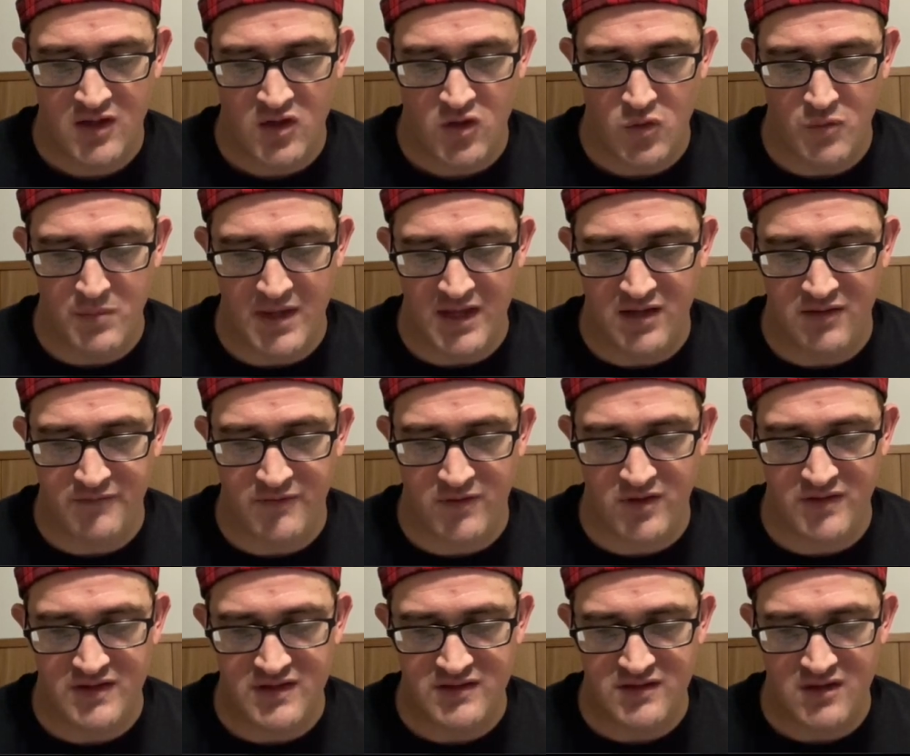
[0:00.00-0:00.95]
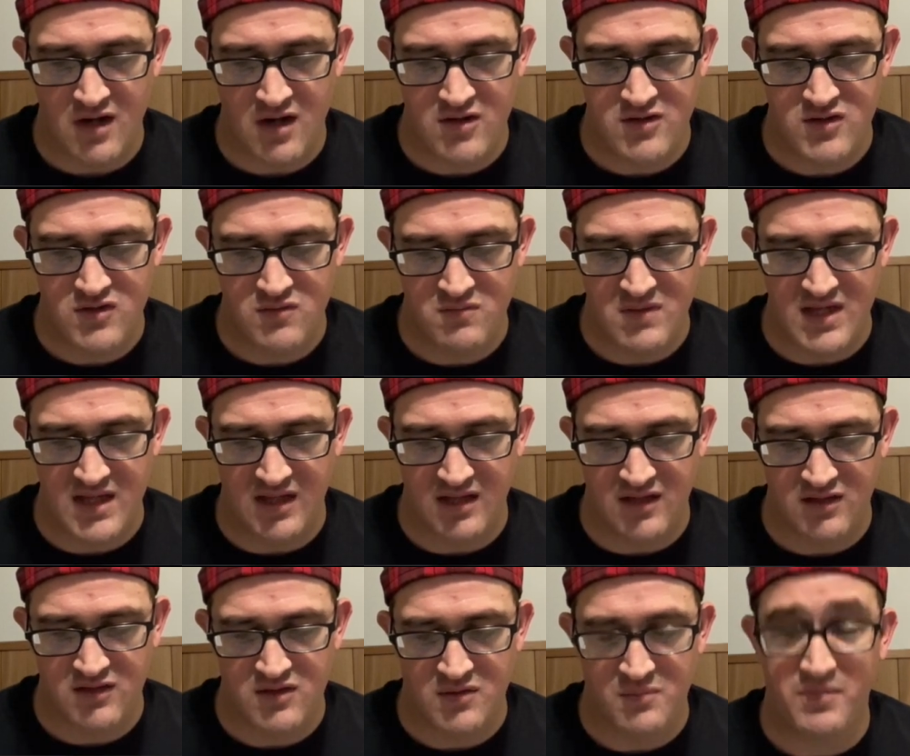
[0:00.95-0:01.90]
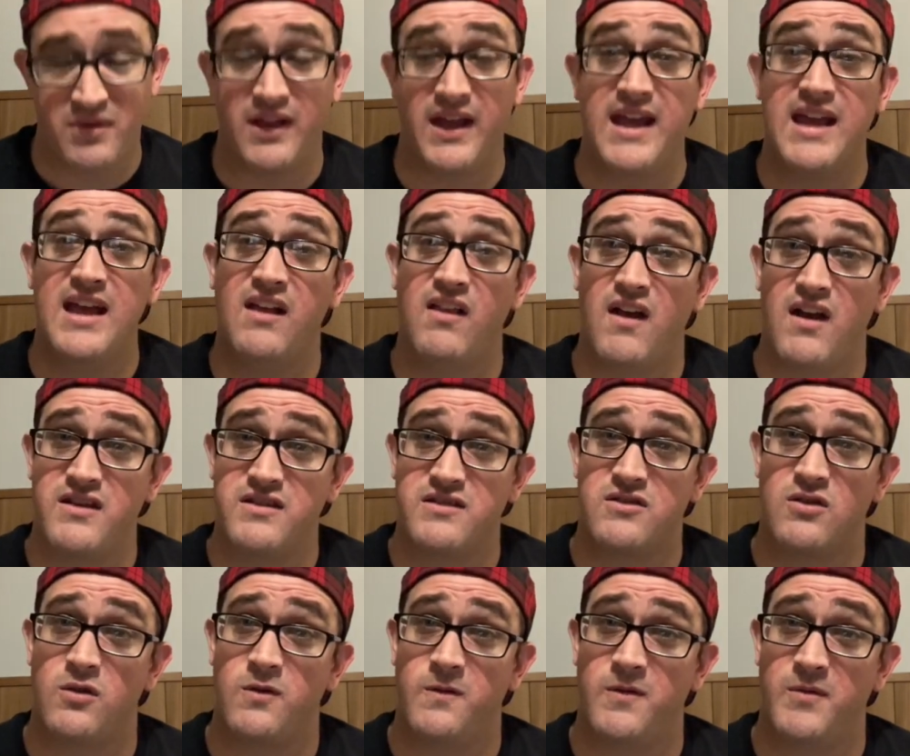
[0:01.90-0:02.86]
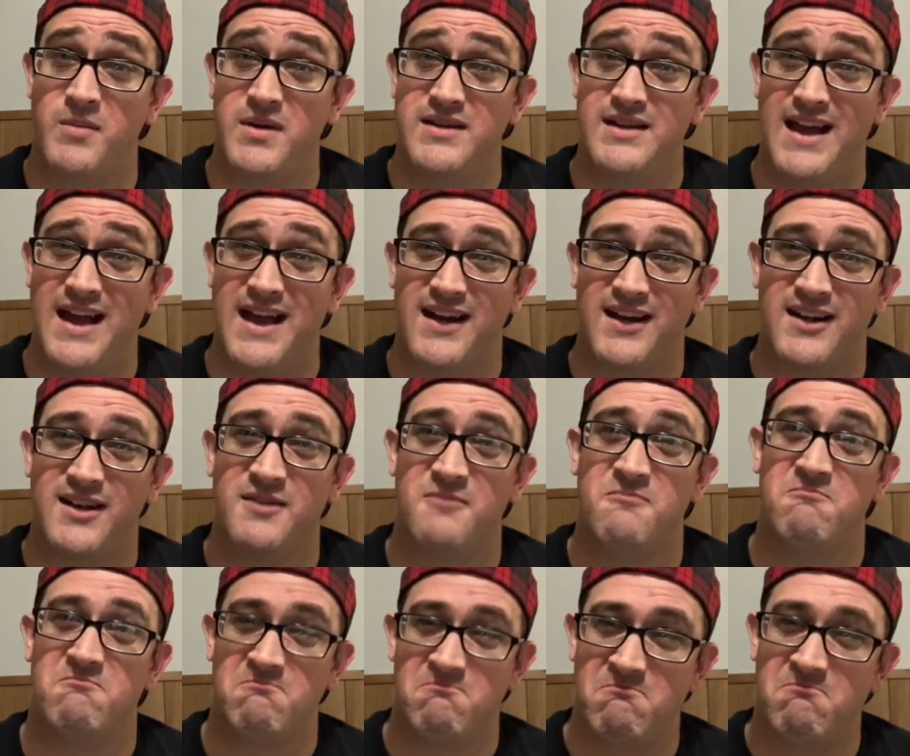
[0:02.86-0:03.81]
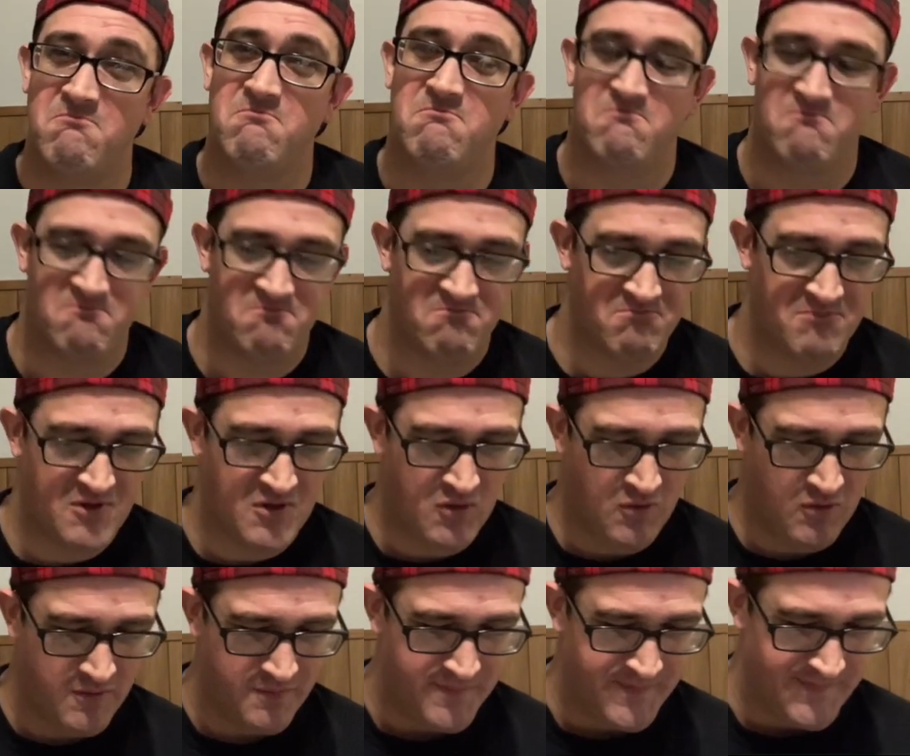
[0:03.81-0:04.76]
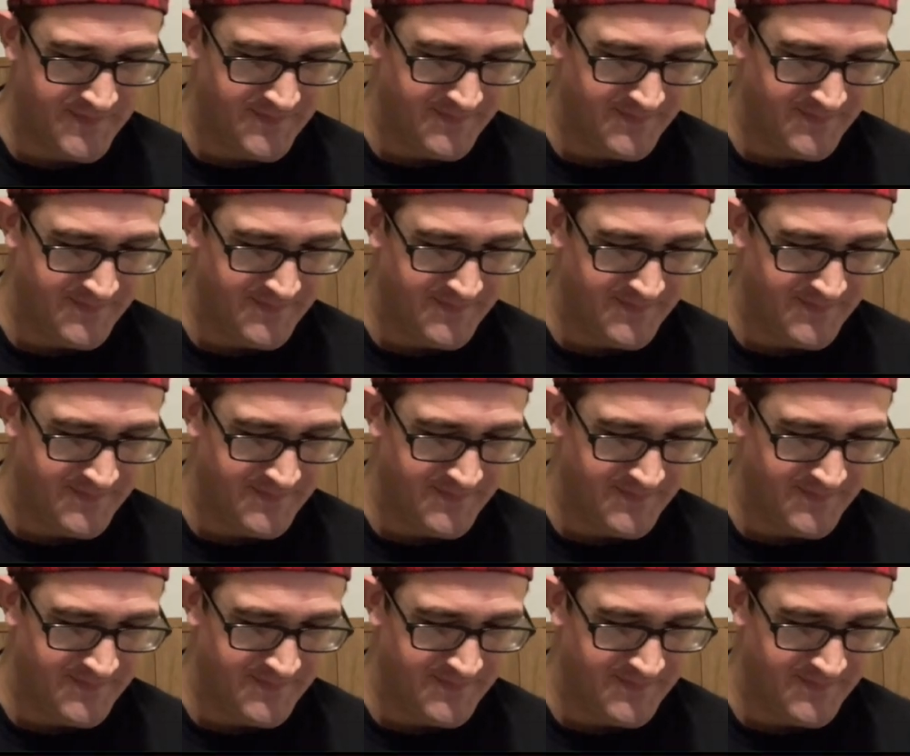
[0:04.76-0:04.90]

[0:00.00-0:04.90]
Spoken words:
You may convert this card to meek to play a lost soul from a deck. Cool.